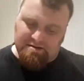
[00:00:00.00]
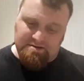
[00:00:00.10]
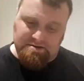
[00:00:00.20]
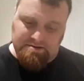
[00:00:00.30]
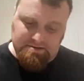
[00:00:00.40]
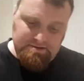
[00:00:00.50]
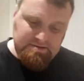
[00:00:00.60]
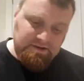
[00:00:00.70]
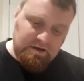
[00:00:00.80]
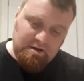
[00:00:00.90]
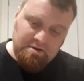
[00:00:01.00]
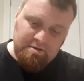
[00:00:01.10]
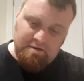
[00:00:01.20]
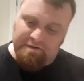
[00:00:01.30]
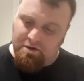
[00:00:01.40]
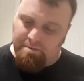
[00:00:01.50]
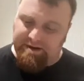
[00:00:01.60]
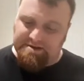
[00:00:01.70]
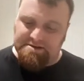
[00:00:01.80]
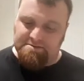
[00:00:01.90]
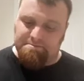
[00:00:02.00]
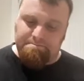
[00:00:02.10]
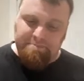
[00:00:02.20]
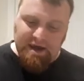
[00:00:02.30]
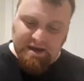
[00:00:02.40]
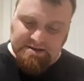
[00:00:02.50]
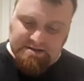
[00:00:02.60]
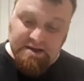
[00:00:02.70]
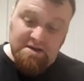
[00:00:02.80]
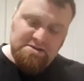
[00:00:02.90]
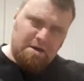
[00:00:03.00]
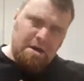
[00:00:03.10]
Just going to go through a few bits and pieces.